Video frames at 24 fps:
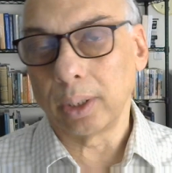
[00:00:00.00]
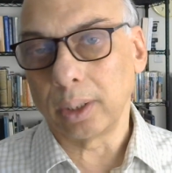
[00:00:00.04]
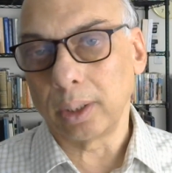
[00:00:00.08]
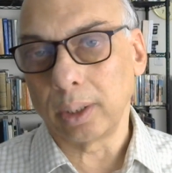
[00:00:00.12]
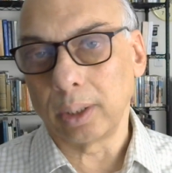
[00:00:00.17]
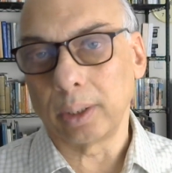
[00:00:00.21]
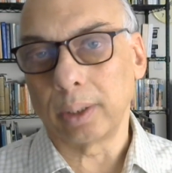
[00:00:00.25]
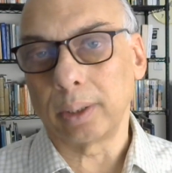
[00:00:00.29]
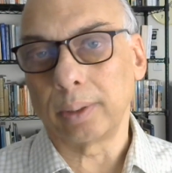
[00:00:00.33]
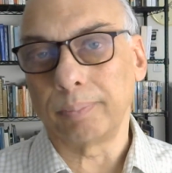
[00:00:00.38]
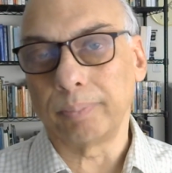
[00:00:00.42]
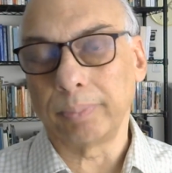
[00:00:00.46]

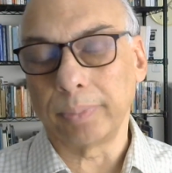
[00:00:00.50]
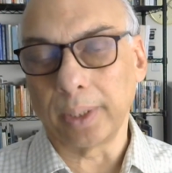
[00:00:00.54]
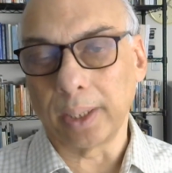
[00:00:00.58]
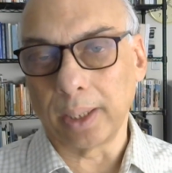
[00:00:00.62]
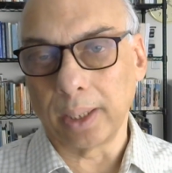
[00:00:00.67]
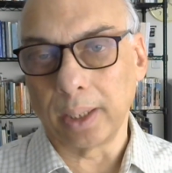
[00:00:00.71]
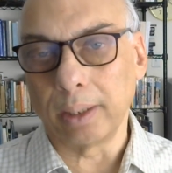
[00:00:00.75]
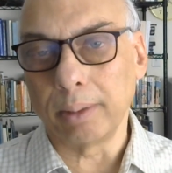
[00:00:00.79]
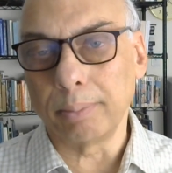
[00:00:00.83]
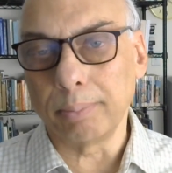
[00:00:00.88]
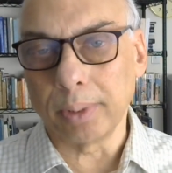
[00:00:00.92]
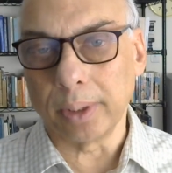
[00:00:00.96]
um,
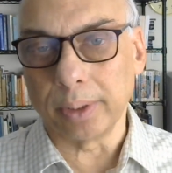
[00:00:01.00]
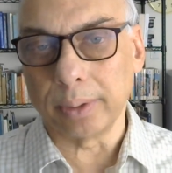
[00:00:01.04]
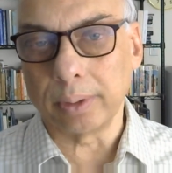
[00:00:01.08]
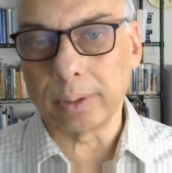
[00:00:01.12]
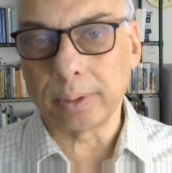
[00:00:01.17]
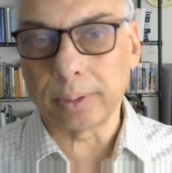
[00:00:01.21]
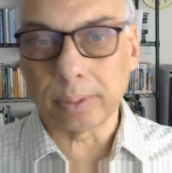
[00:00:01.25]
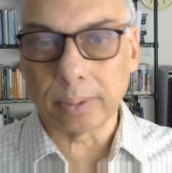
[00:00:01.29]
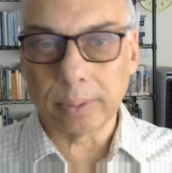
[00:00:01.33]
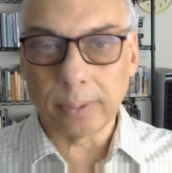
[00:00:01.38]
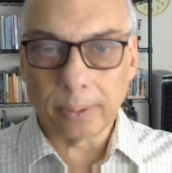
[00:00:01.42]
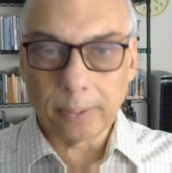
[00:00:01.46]

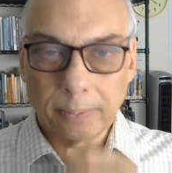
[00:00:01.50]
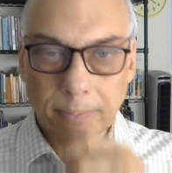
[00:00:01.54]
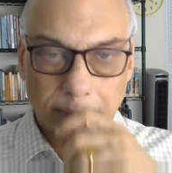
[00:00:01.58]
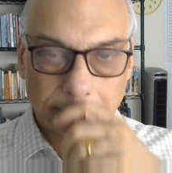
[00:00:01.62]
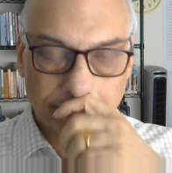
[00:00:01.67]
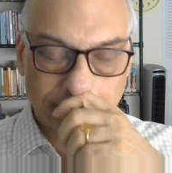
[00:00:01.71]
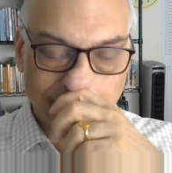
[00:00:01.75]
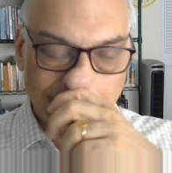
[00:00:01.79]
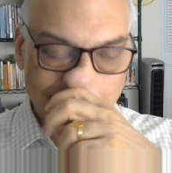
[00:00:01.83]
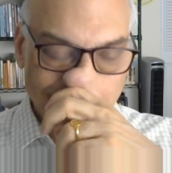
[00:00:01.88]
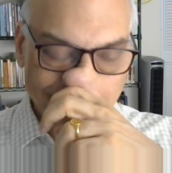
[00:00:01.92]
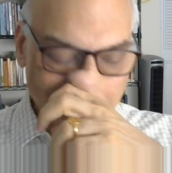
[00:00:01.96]
element,
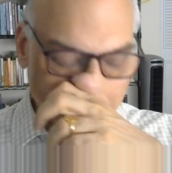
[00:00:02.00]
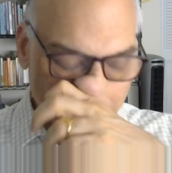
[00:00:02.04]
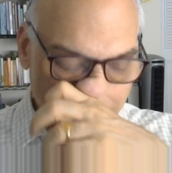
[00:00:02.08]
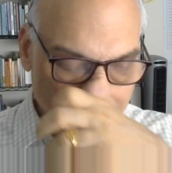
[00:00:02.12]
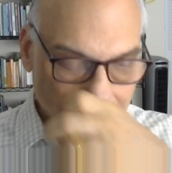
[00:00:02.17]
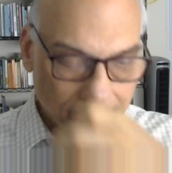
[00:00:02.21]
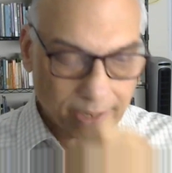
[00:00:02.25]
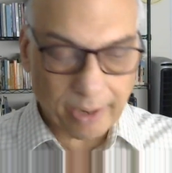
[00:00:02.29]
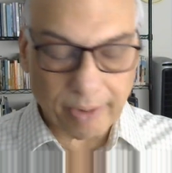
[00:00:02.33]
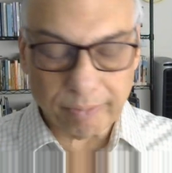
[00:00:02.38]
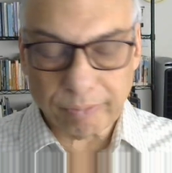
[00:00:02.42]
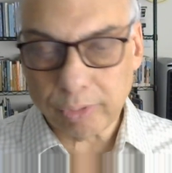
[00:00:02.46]
then
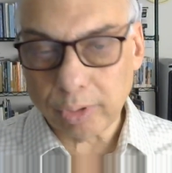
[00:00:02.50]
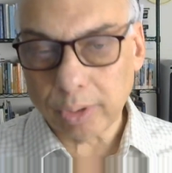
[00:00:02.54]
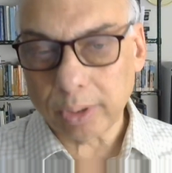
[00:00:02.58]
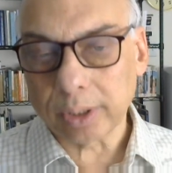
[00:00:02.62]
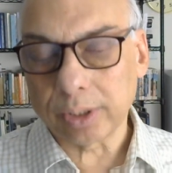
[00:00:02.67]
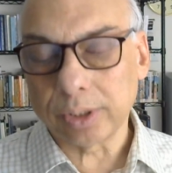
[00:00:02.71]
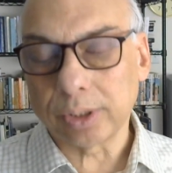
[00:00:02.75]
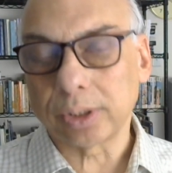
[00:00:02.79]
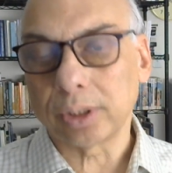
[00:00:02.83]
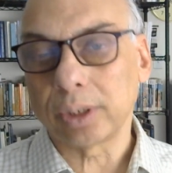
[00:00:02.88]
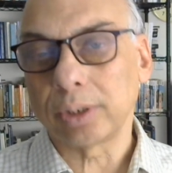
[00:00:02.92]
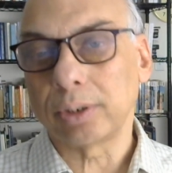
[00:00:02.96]
we have to
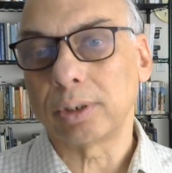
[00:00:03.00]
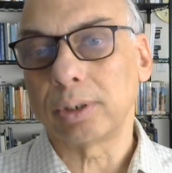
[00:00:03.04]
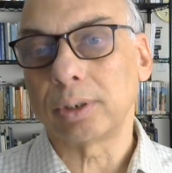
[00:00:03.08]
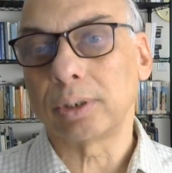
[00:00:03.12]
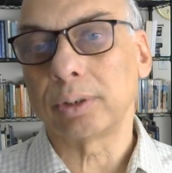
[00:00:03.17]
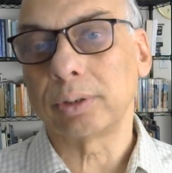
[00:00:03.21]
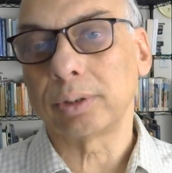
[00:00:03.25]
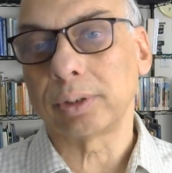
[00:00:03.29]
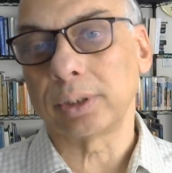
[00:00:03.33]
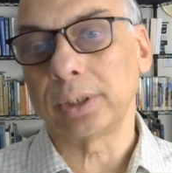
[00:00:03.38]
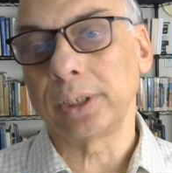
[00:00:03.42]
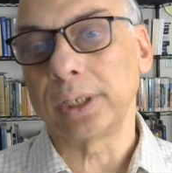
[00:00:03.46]

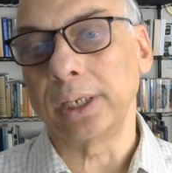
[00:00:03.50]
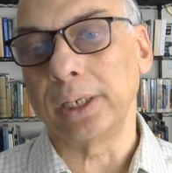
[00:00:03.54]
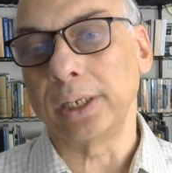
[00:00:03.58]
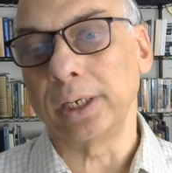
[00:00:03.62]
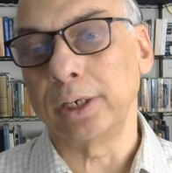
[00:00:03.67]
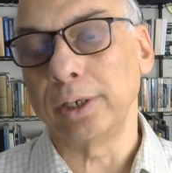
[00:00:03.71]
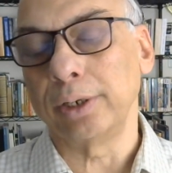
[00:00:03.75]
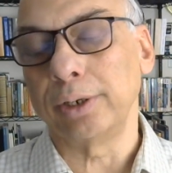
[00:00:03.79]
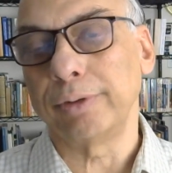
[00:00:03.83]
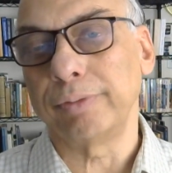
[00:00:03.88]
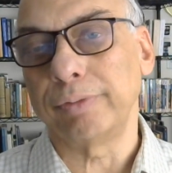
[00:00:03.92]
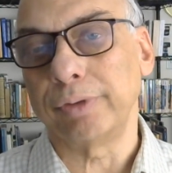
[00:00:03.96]
consider the
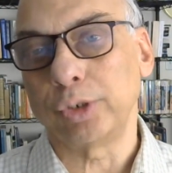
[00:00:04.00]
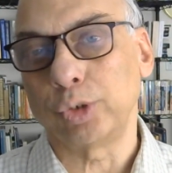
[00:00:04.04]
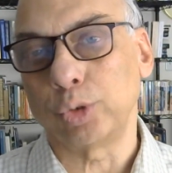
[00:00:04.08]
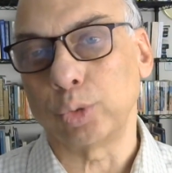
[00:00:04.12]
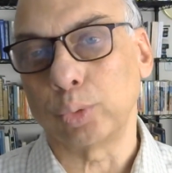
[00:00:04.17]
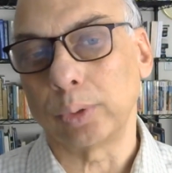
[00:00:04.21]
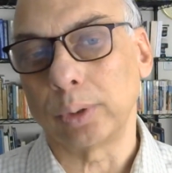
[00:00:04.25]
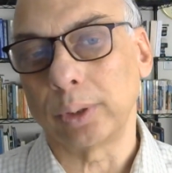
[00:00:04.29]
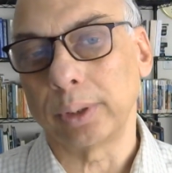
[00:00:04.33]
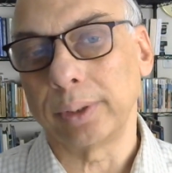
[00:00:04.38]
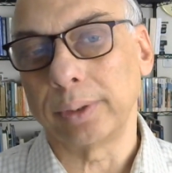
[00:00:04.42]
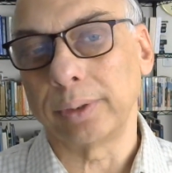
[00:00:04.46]

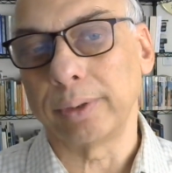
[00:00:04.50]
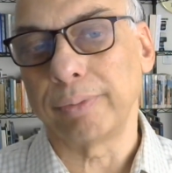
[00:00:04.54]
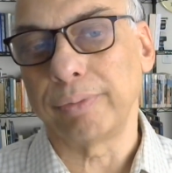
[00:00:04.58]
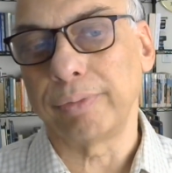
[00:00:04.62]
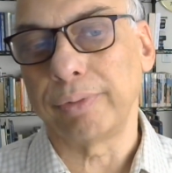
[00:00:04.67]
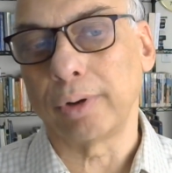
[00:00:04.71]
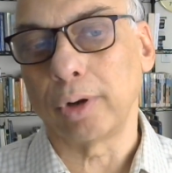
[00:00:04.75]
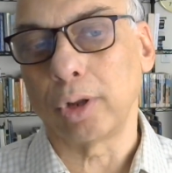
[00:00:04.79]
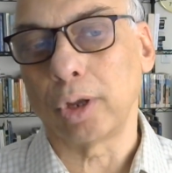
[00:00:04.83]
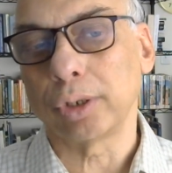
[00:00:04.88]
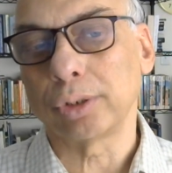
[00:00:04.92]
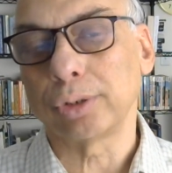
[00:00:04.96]
individual, the
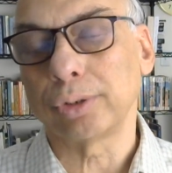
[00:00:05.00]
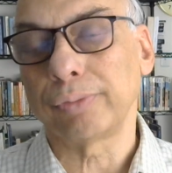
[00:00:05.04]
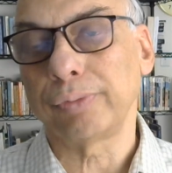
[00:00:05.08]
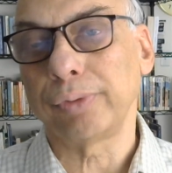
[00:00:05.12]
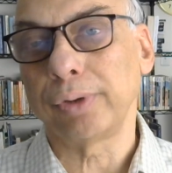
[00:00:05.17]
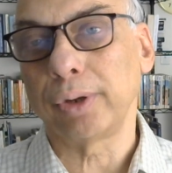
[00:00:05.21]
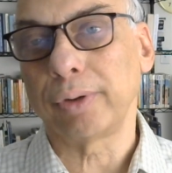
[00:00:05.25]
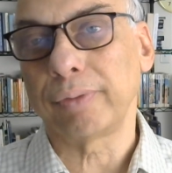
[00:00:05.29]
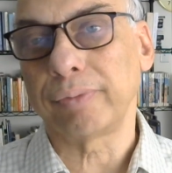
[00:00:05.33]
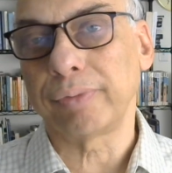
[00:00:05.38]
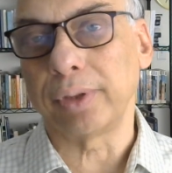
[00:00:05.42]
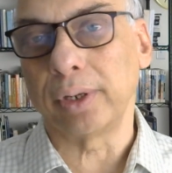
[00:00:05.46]

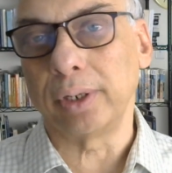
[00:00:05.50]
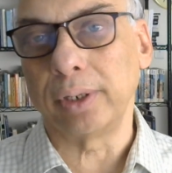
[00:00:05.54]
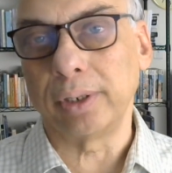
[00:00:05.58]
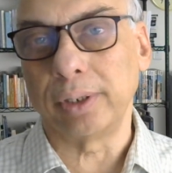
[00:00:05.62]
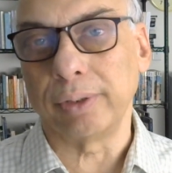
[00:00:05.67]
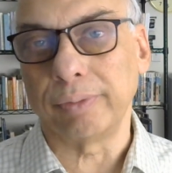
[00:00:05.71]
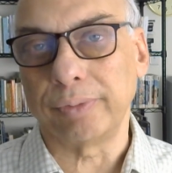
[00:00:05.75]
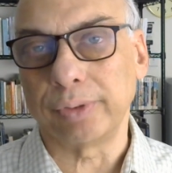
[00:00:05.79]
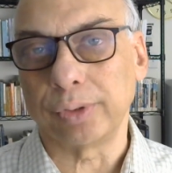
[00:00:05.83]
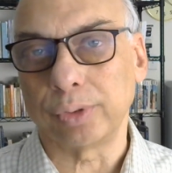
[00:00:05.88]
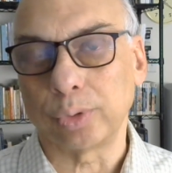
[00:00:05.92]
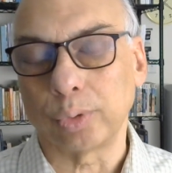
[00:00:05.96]
philosophy of the
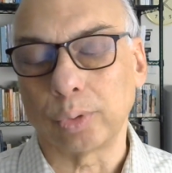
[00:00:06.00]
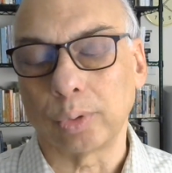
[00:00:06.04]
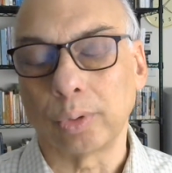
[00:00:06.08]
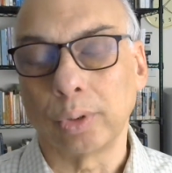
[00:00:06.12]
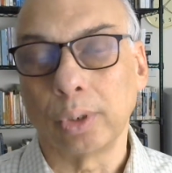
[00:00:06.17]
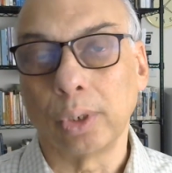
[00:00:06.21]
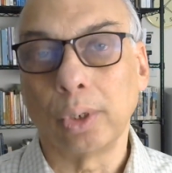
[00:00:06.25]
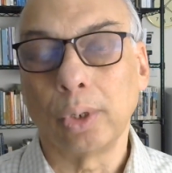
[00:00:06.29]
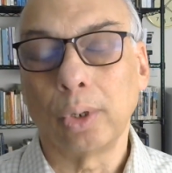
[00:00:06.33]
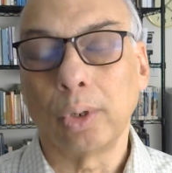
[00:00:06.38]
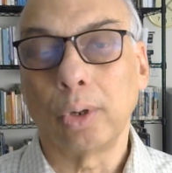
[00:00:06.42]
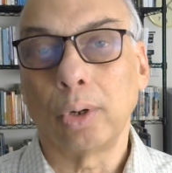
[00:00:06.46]
individual,
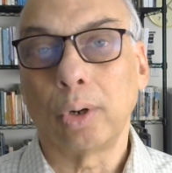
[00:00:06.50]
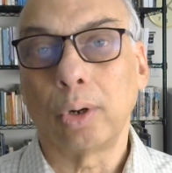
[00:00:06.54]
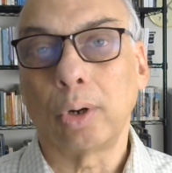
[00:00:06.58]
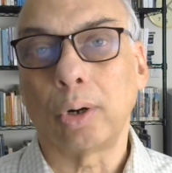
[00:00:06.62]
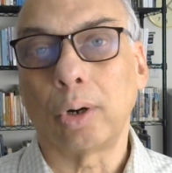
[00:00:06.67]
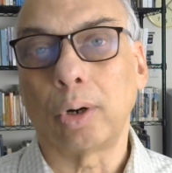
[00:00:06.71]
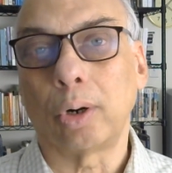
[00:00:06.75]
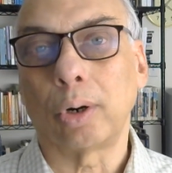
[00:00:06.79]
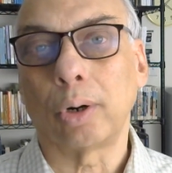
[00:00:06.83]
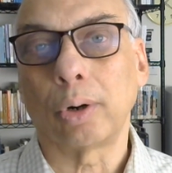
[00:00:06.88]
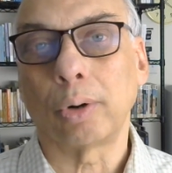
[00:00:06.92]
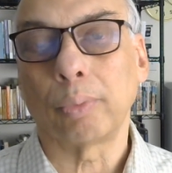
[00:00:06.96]

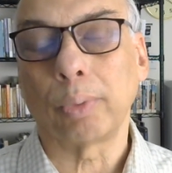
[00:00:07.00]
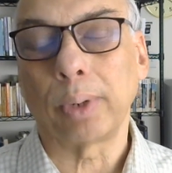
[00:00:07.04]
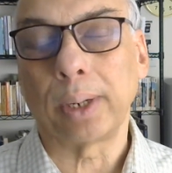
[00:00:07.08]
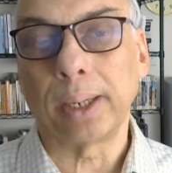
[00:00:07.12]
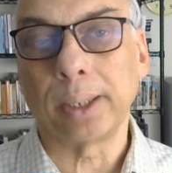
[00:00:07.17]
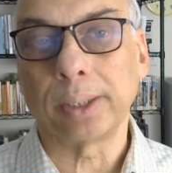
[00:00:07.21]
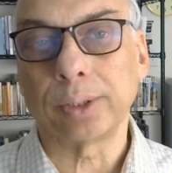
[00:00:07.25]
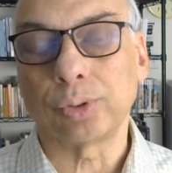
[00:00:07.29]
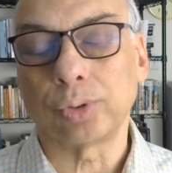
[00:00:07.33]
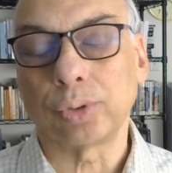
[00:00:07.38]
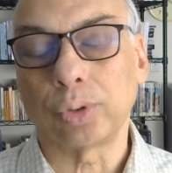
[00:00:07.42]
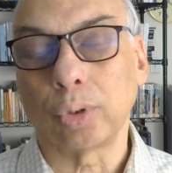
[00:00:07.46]
or
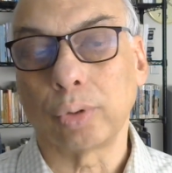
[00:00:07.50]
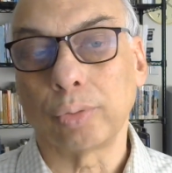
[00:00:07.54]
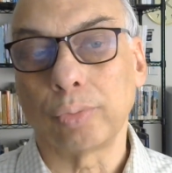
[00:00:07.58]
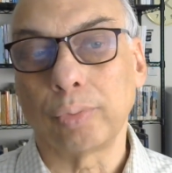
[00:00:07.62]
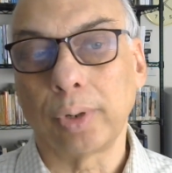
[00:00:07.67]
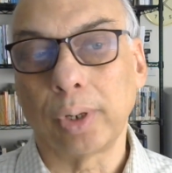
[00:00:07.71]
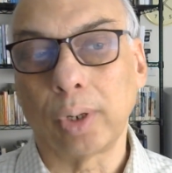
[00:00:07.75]
as Chaudhuri